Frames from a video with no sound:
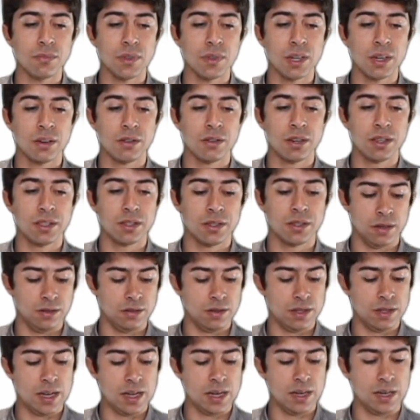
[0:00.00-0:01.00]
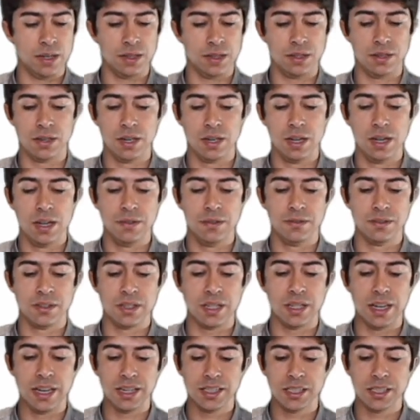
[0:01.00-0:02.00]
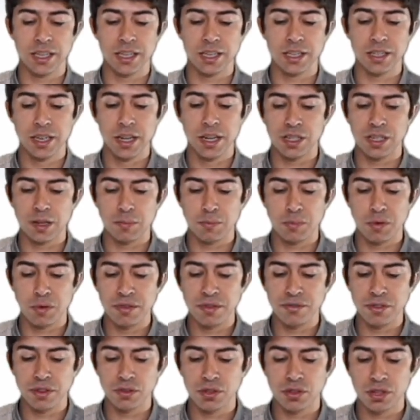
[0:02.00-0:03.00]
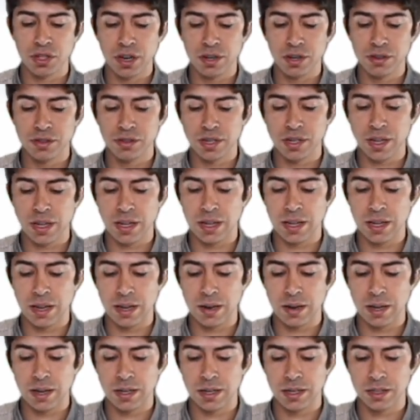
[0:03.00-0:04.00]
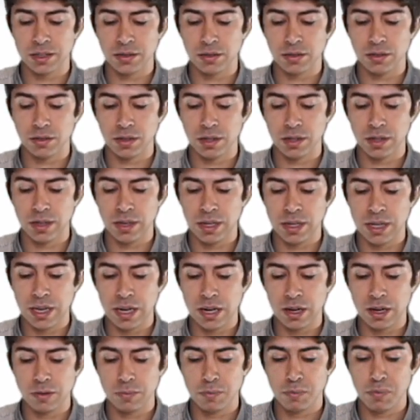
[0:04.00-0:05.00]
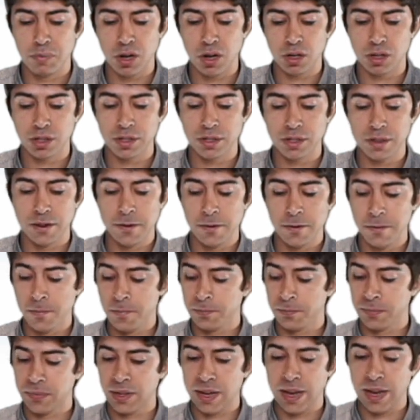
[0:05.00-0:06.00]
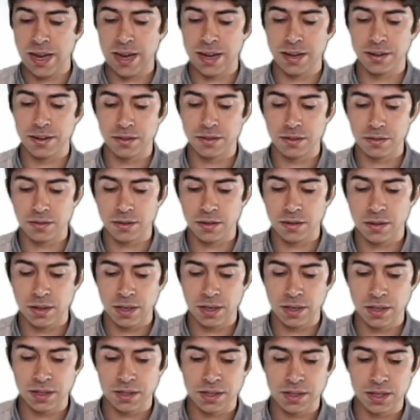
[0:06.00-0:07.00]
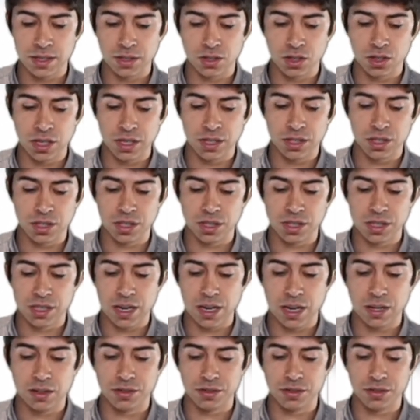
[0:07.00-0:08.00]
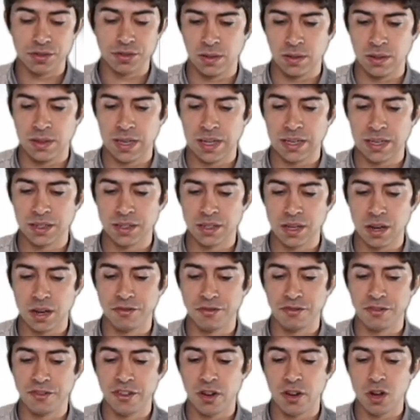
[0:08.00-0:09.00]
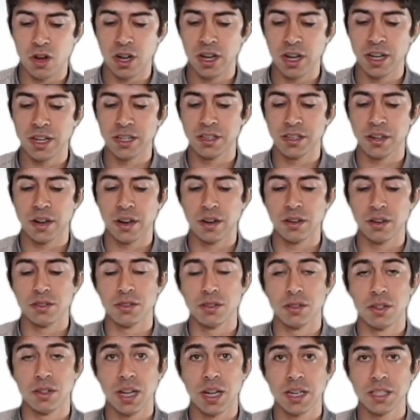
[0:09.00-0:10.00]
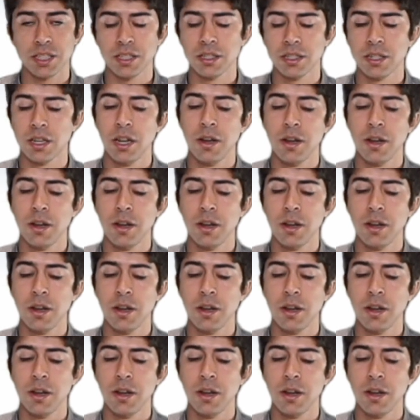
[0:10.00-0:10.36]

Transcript: All right, so that is selected it. The preview shows a little yellow box, and it essentially just tells you that is how far it's going to cut it.